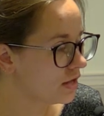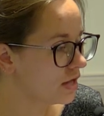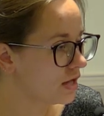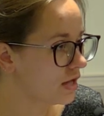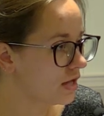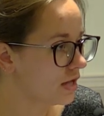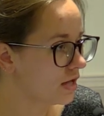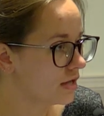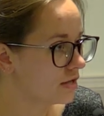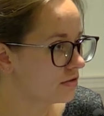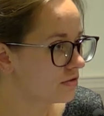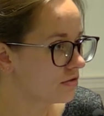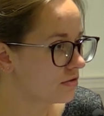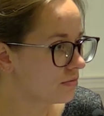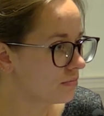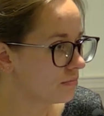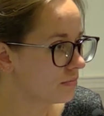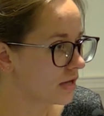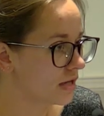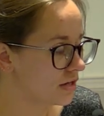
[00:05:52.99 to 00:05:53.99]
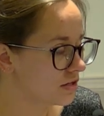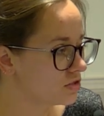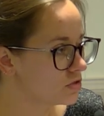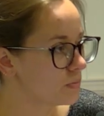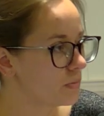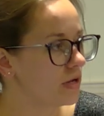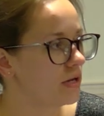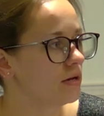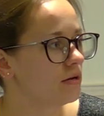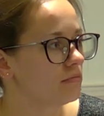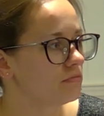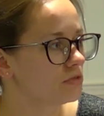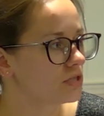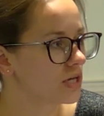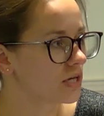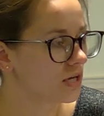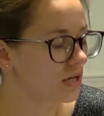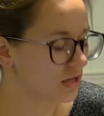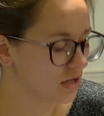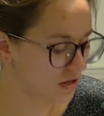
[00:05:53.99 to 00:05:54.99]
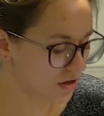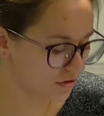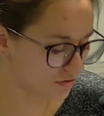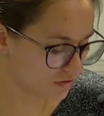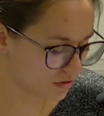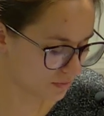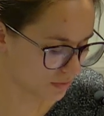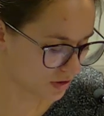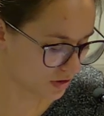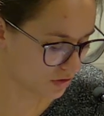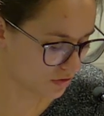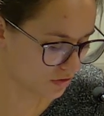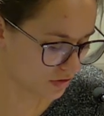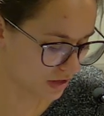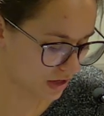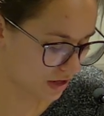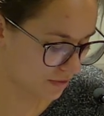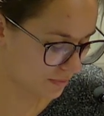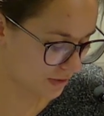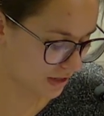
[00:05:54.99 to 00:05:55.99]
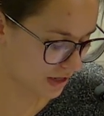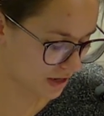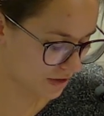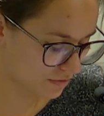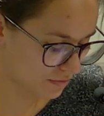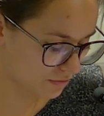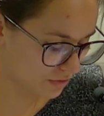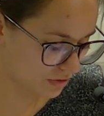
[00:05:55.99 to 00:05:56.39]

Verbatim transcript: and some management taking care of some of those and helping out